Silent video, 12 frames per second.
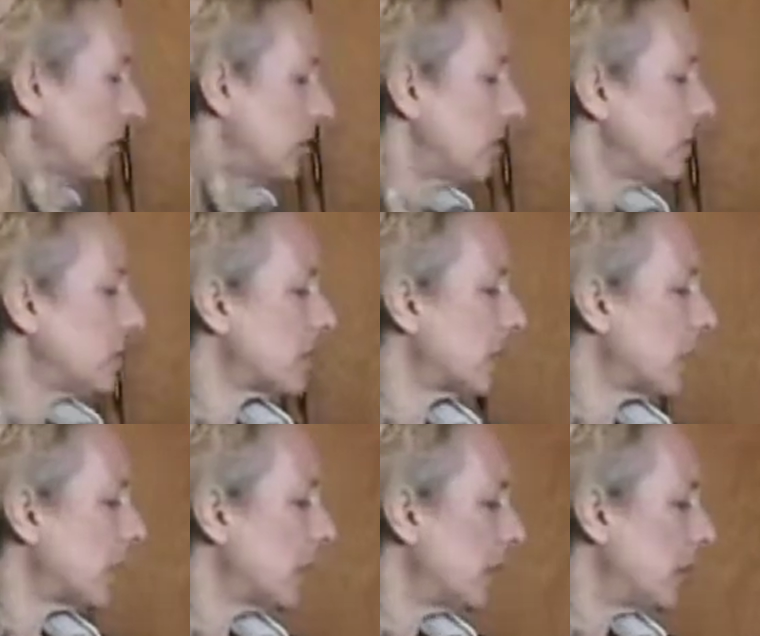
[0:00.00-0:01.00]
use
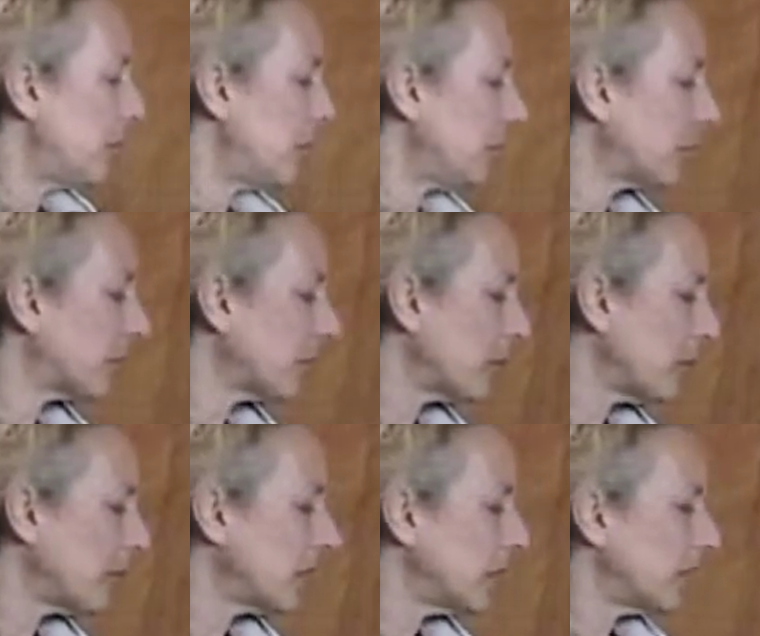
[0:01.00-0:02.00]
the meat from
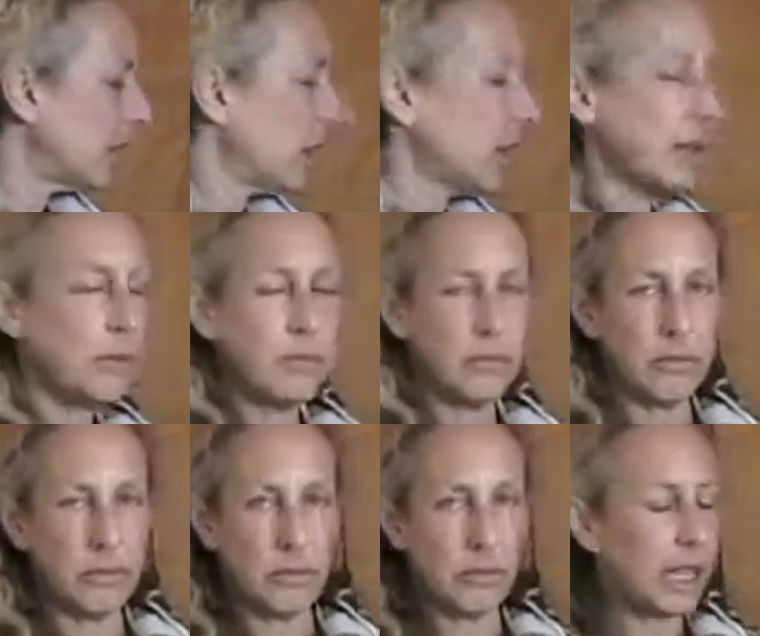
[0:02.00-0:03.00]
a
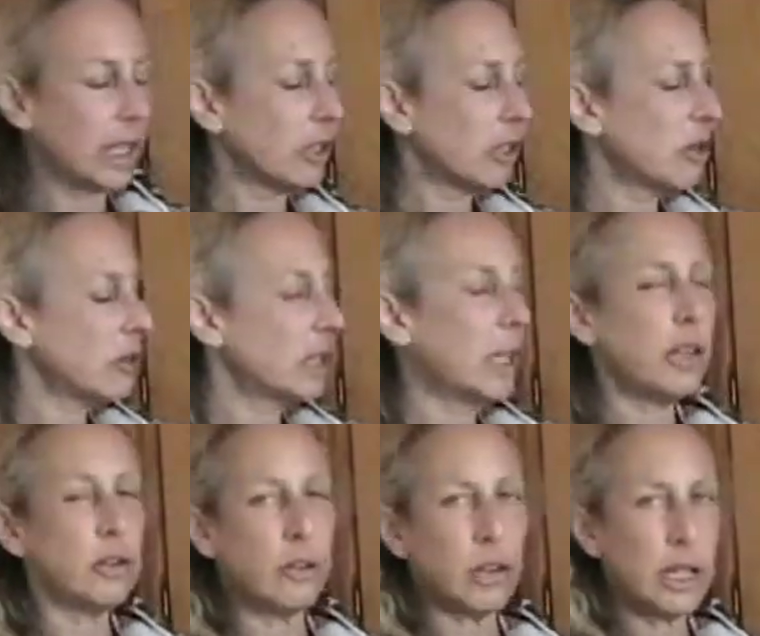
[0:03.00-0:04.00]
regular coconut
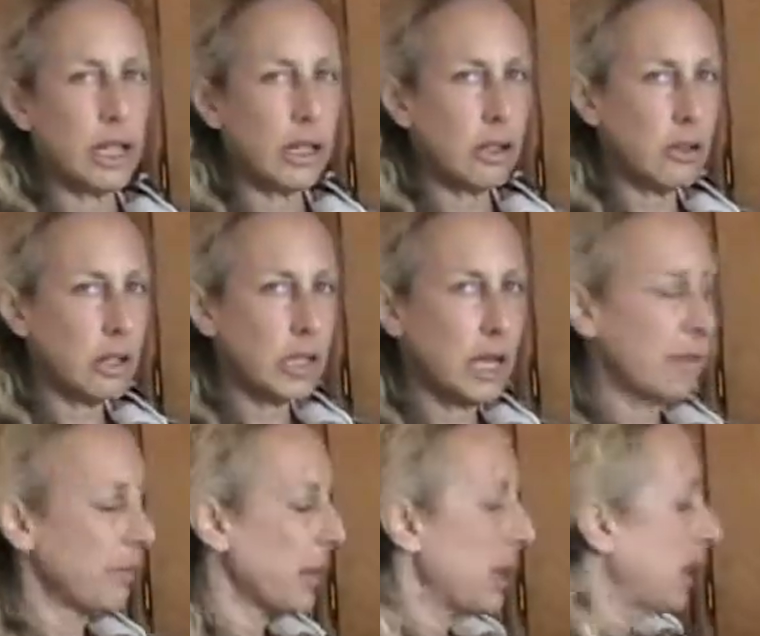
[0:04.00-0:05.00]
or a young coconut.
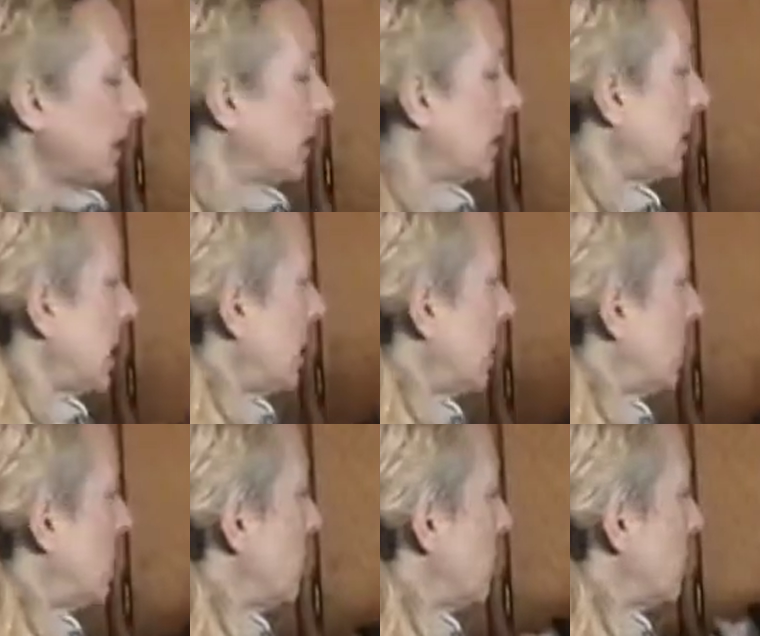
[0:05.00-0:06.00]
I'm going to take the
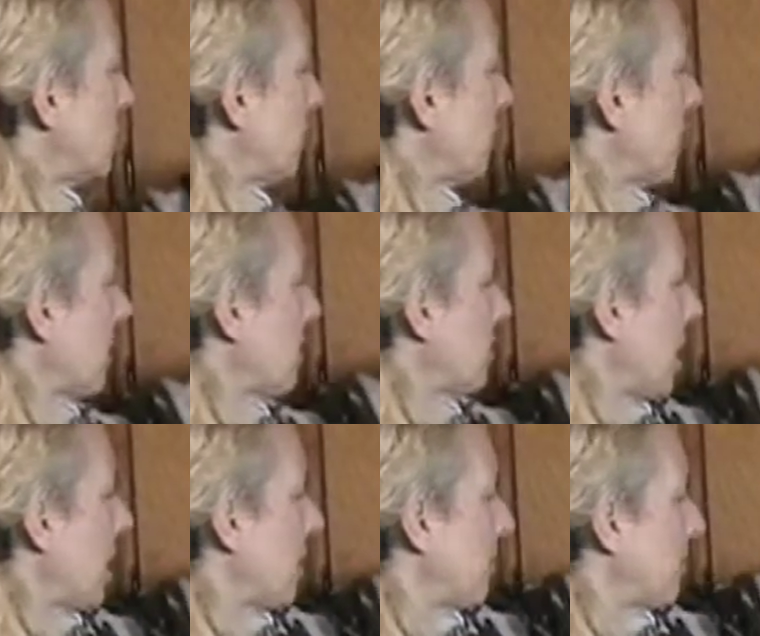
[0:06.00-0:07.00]
juice from
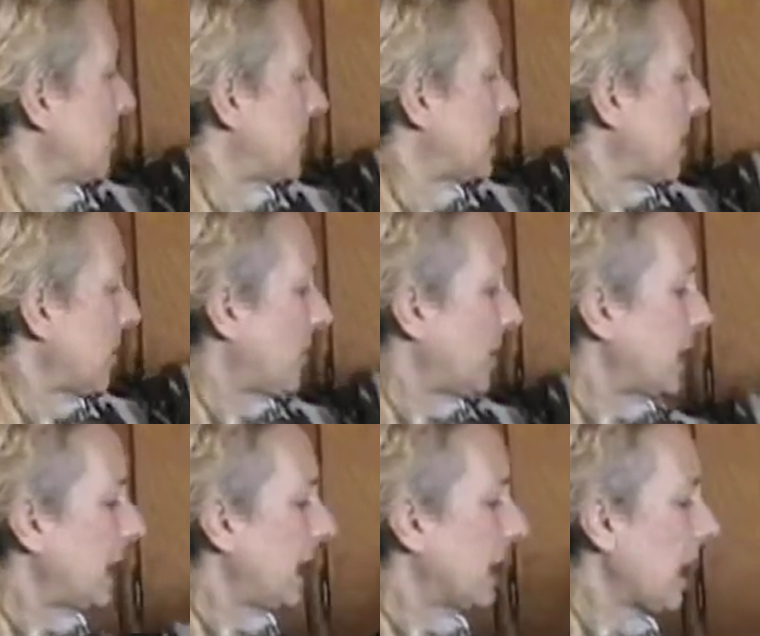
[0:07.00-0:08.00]
um, seven
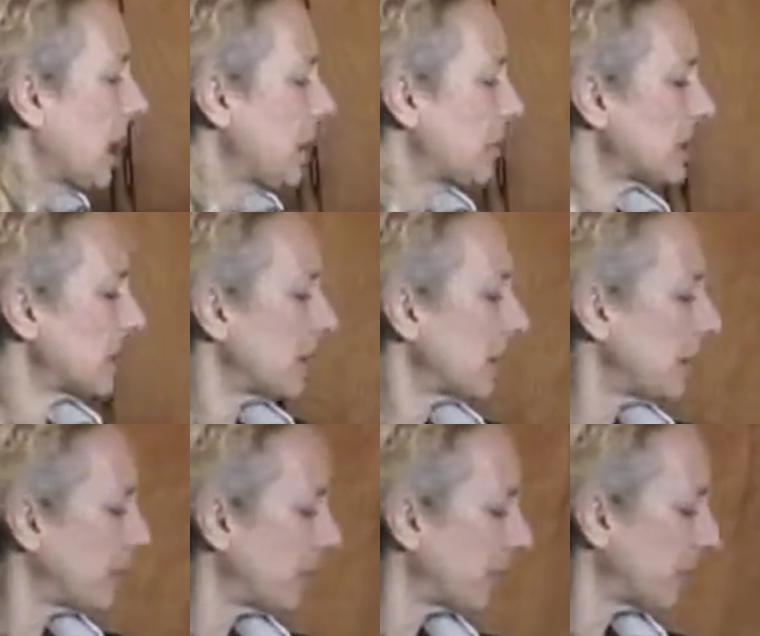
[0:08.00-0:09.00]
key limes,
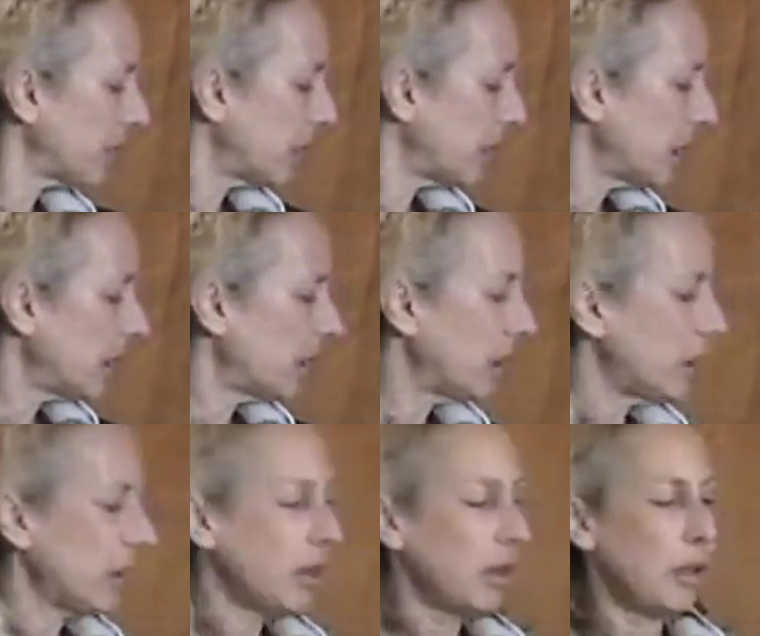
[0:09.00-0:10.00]

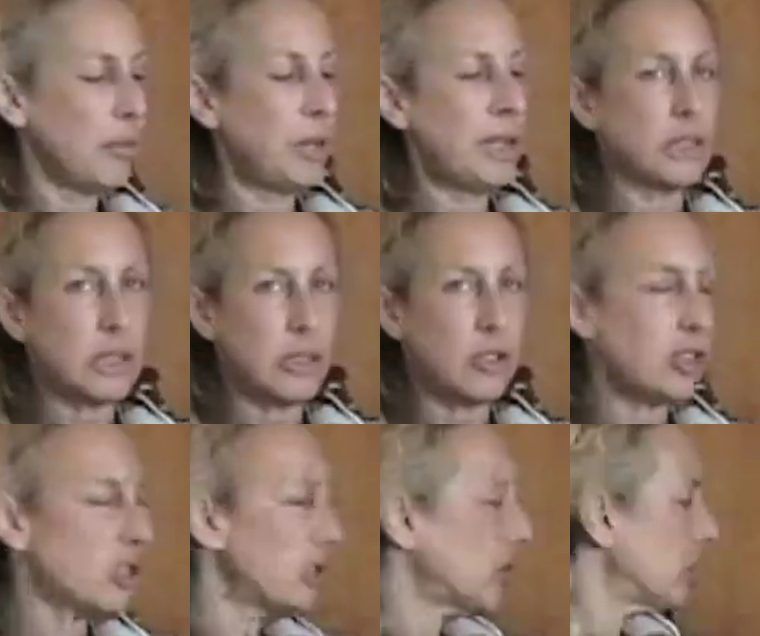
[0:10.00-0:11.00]
a piece of
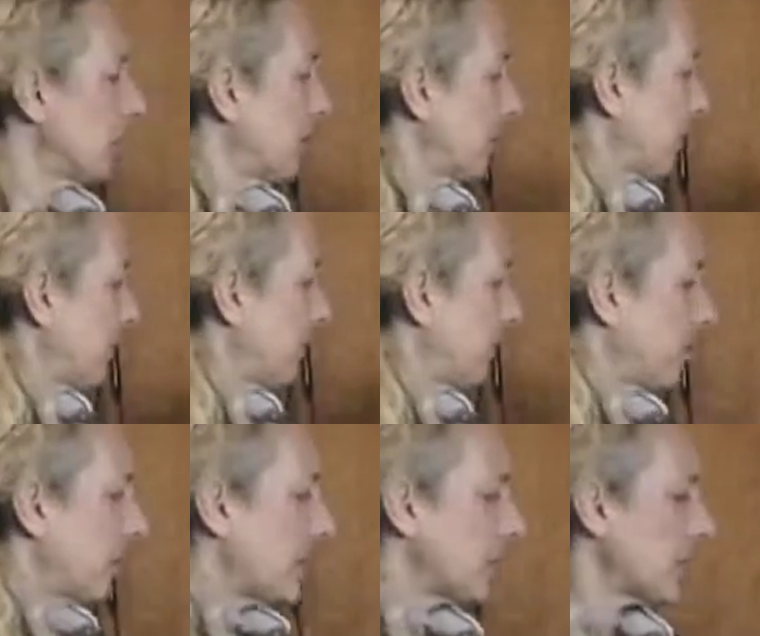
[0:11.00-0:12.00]
ginger,
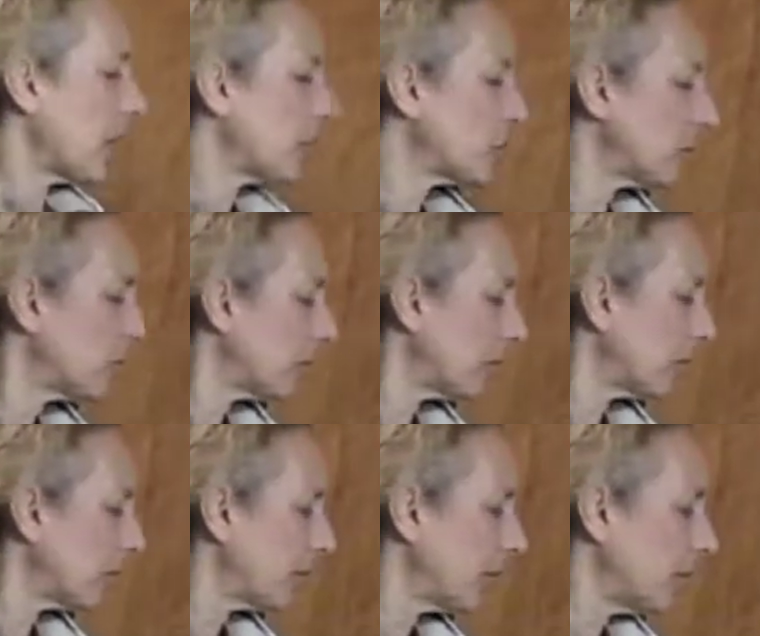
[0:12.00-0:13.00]
that's optional,
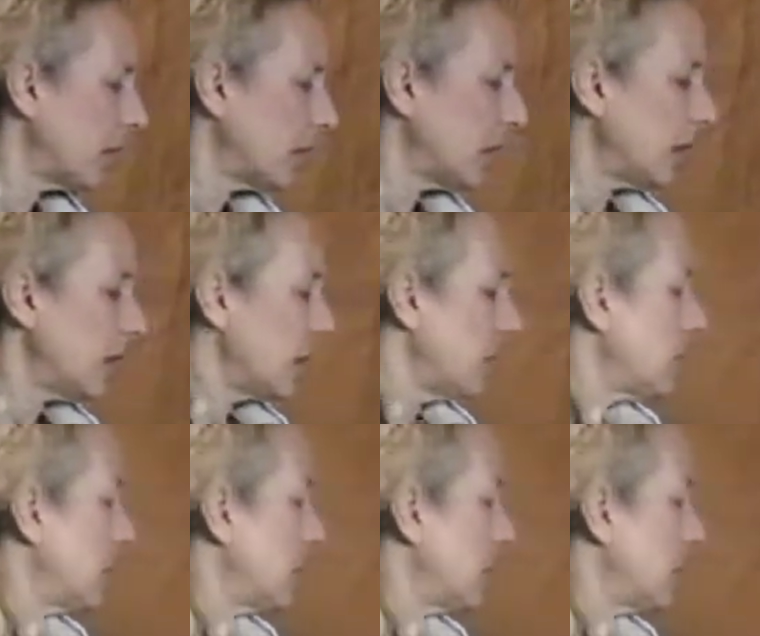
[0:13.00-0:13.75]
a